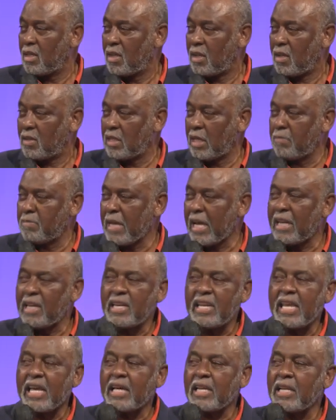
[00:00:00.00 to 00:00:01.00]
Because I'm not
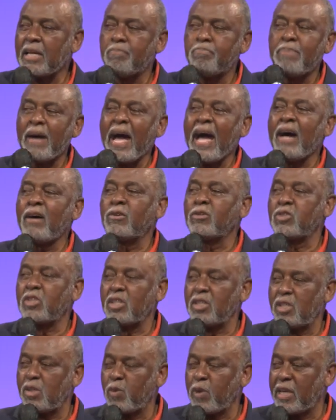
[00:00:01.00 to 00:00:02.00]
legally bound to
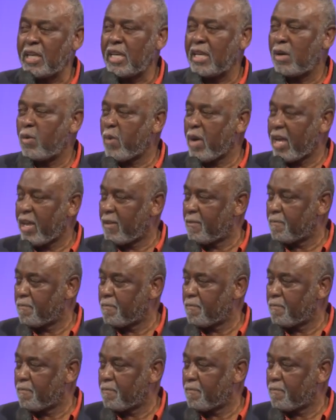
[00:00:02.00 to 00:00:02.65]
you in any way.